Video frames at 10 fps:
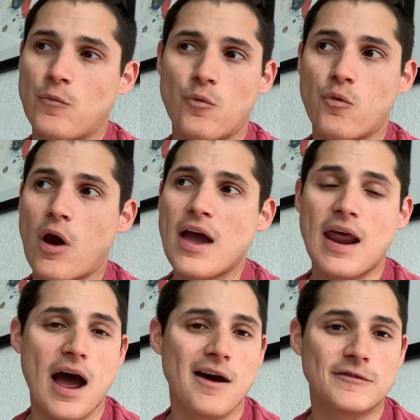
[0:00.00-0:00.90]
right
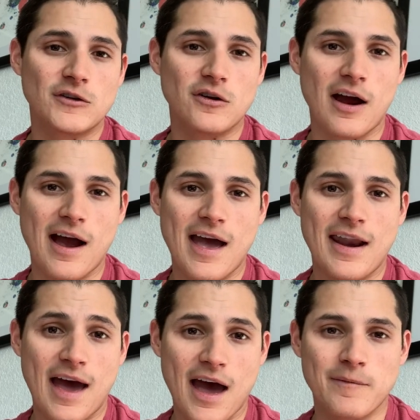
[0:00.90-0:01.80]
after I
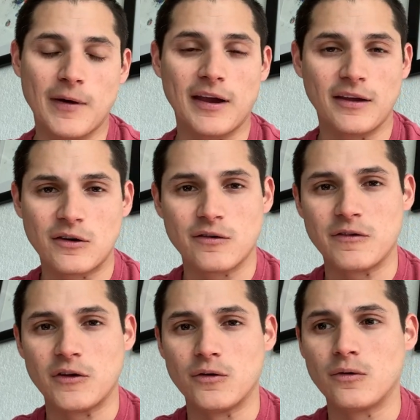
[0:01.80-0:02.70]
had my
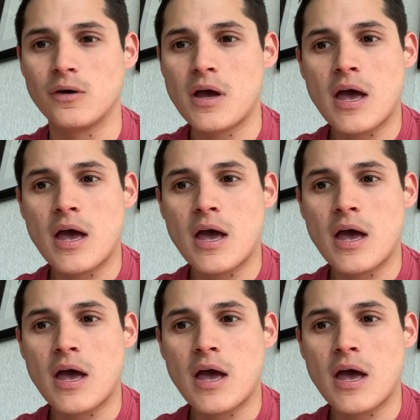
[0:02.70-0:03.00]
interview.